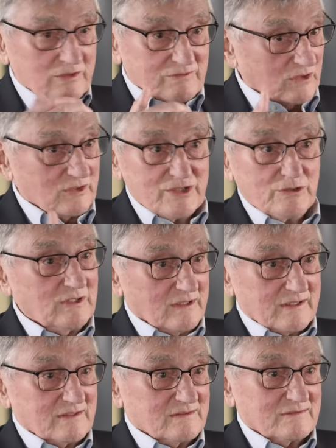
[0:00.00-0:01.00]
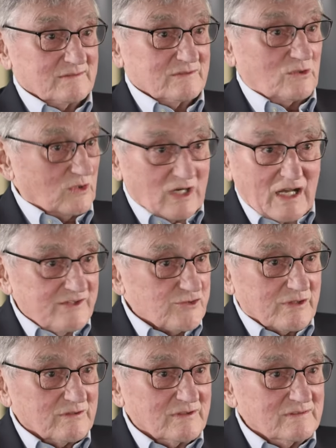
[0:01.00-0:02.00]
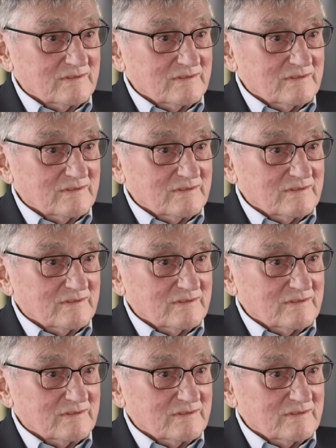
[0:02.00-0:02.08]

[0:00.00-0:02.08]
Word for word: or nuclear or hydro.